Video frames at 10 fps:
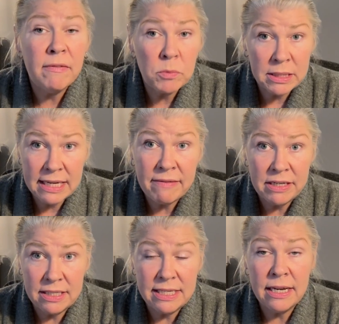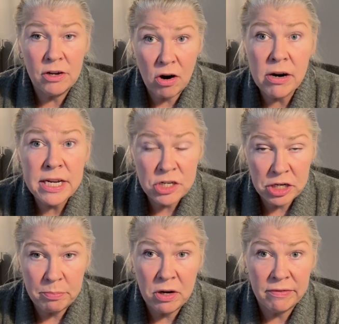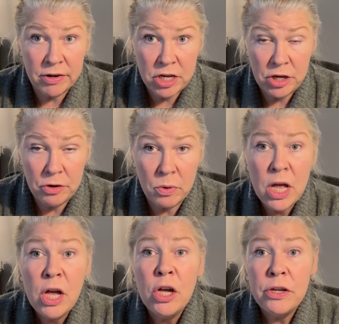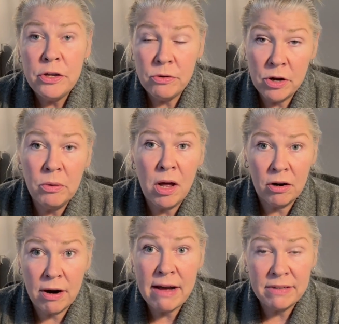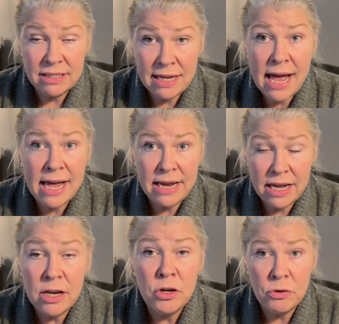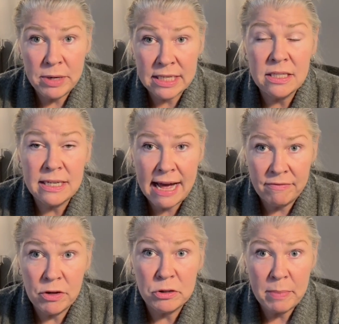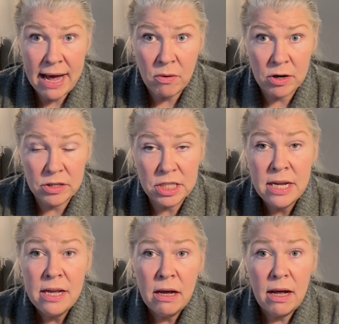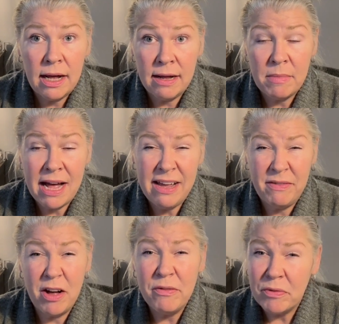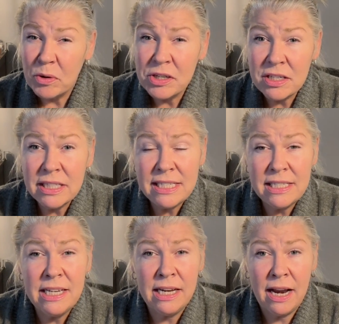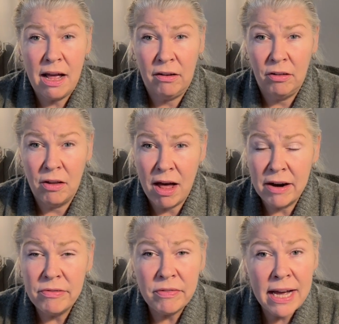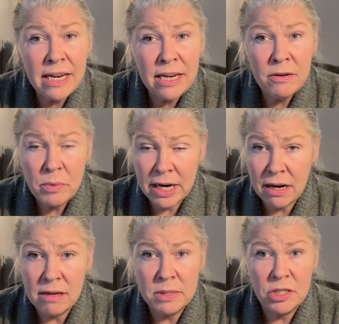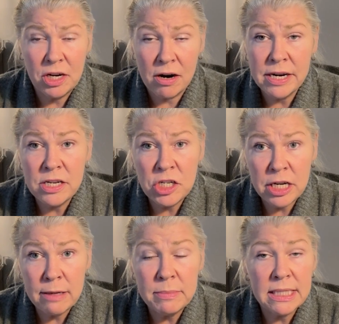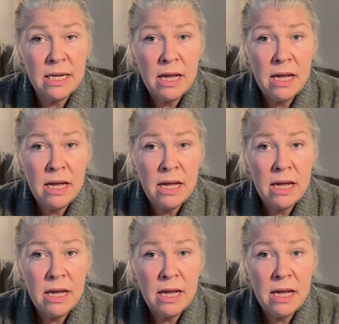ones having to seek a guardianship over you, you no longer have a say in who gets to have those powers. I have unfortunately seen a lot of fighting when it comes to guardianships.